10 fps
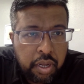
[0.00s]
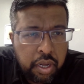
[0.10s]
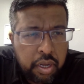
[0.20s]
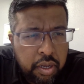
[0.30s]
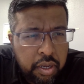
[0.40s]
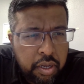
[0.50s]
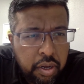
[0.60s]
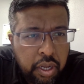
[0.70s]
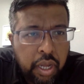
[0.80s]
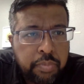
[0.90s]

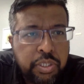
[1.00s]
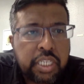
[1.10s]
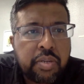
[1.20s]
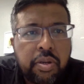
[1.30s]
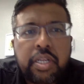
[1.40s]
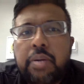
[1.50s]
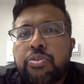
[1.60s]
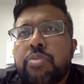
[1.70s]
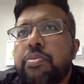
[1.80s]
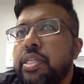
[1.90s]
Okay, objective when it
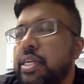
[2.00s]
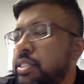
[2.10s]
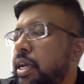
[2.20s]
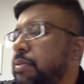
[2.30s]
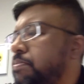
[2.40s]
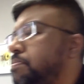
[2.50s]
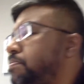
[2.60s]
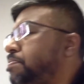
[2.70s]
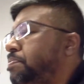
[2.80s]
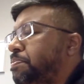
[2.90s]
comes to building a site.
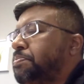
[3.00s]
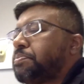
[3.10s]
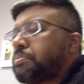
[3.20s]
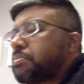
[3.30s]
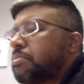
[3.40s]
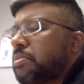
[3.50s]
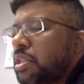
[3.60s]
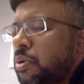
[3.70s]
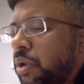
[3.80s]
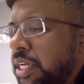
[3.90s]

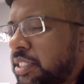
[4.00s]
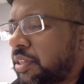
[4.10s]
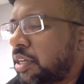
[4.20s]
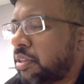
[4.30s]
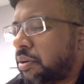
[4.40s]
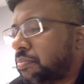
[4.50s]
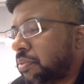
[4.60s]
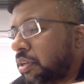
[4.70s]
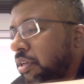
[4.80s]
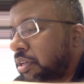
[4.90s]
Well, here's the thing though.
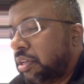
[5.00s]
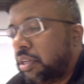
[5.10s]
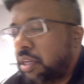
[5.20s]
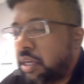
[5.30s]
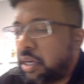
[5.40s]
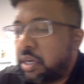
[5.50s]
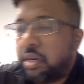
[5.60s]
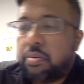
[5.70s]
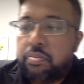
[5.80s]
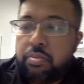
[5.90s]

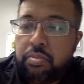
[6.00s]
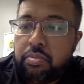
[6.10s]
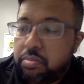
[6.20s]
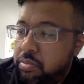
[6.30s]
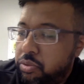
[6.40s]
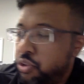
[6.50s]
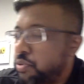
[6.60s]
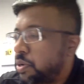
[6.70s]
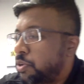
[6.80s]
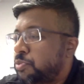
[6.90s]
Uh,
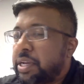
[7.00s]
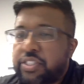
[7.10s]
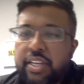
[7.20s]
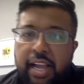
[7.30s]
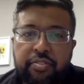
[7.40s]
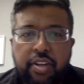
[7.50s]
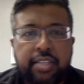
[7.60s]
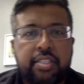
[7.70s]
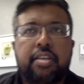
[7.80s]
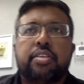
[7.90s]
you basically have to
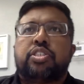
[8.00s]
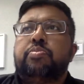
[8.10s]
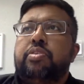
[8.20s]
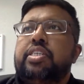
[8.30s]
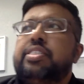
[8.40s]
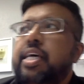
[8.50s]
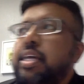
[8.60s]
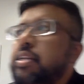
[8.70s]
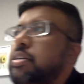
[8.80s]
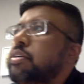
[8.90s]
ask the customer
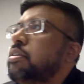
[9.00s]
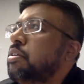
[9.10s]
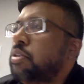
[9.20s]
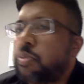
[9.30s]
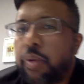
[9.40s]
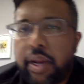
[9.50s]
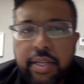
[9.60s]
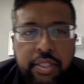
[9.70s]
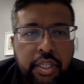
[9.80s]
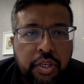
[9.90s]
exactly what
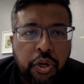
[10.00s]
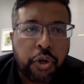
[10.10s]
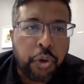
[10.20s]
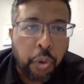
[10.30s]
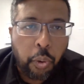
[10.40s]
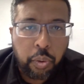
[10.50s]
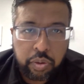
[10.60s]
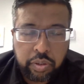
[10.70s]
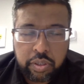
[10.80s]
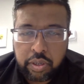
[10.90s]
is their
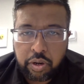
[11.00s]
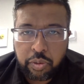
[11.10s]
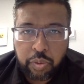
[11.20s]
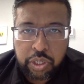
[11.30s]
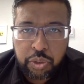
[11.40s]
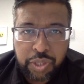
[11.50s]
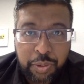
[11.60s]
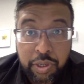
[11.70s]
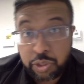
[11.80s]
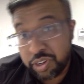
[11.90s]
goal or what do they
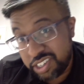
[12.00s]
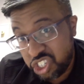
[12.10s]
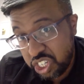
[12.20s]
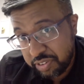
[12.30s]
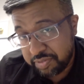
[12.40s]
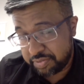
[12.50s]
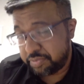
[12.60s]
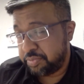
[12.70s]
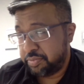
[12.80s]
want to achieve.